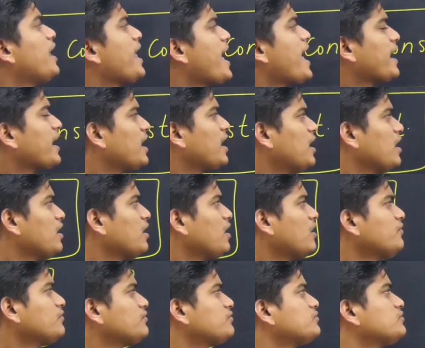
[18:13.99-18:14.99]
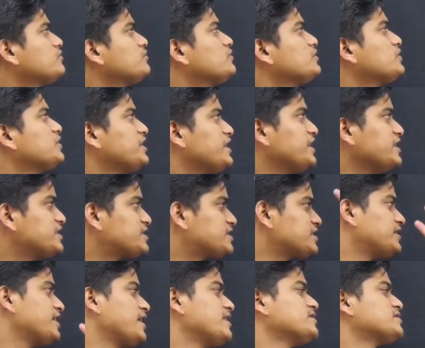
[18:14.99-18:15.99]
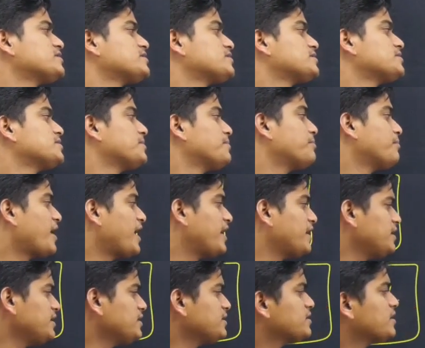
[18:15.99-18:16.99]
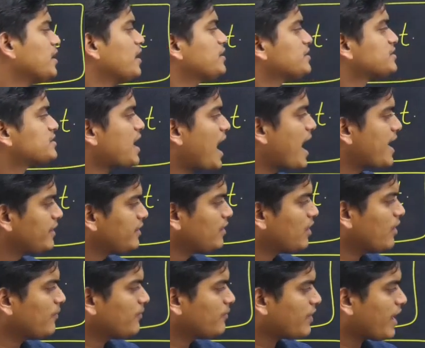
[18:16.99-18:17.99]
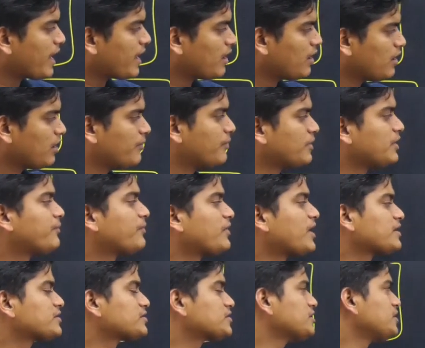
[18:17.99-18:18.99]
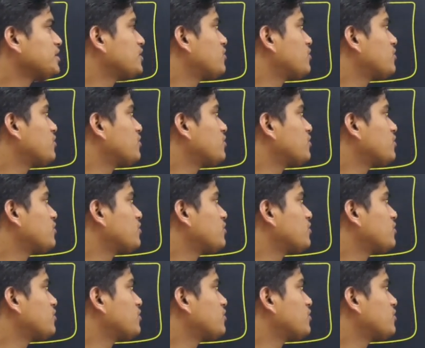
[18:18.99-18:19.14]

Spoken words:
angle of incidence by sine of angle of refraction